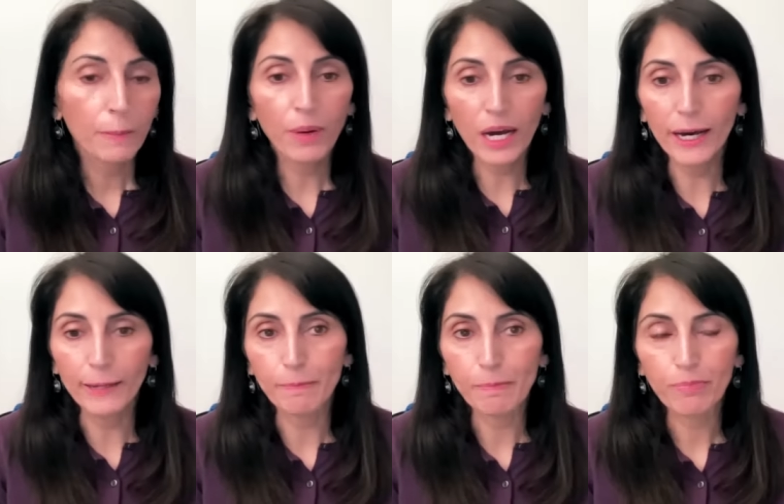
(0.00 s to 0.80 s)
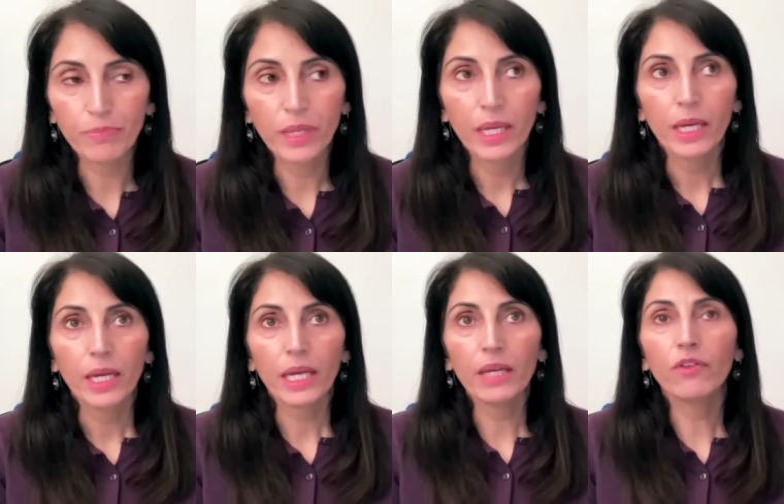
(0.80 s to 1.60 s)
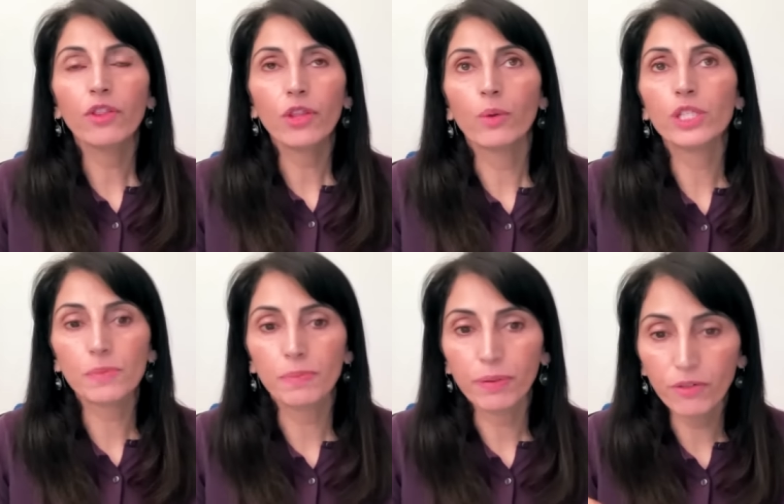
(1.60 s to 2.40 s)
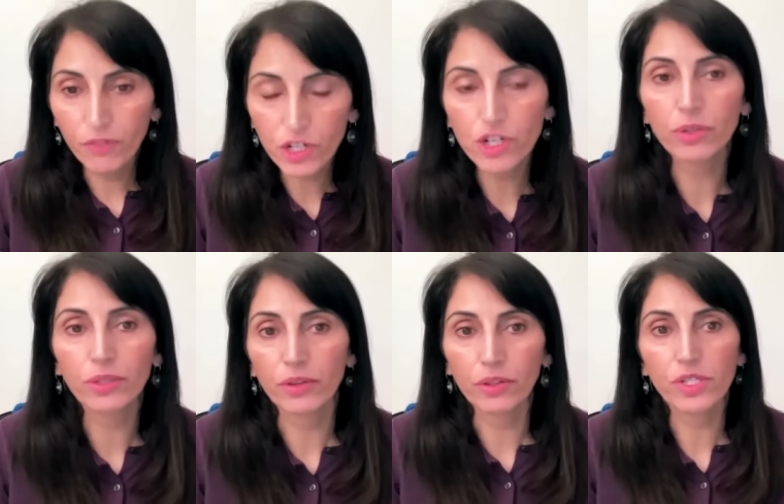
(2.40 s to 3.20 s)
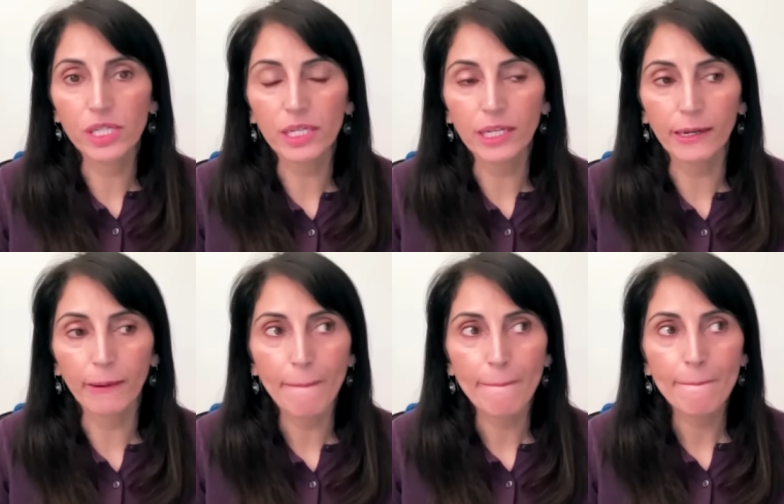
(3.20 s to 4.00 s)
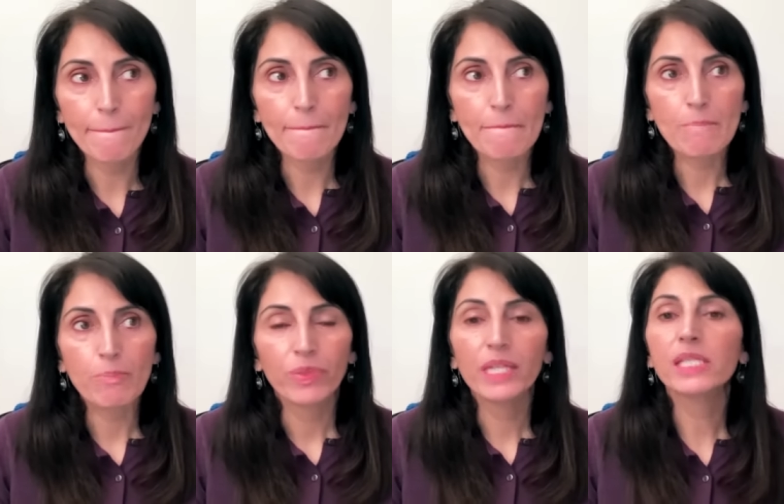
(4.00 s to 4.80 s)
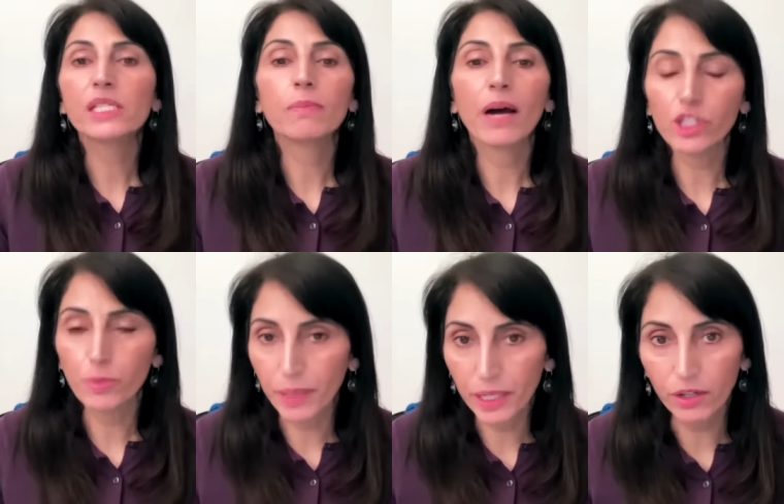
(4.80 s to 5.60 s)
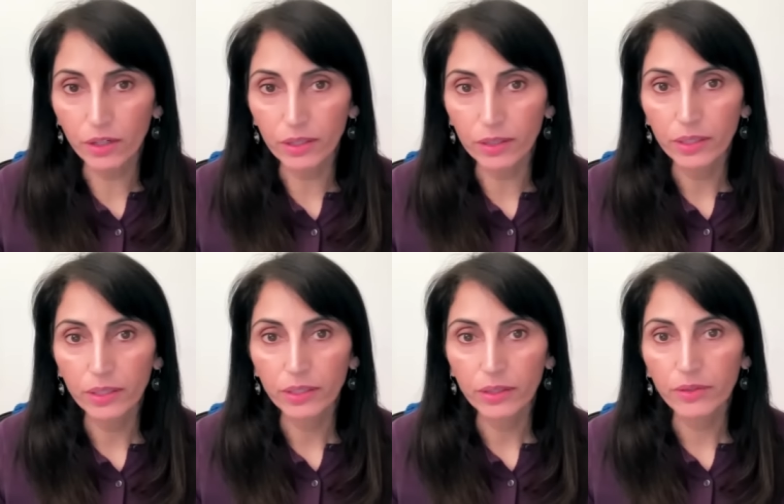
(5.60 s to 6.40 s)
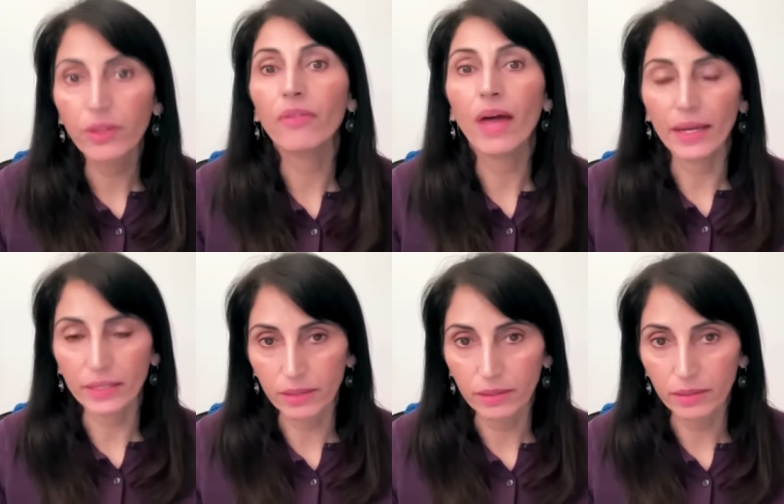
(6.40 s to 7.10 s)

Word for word: But even though it's provisional that they're seeking, this is much bigger than that.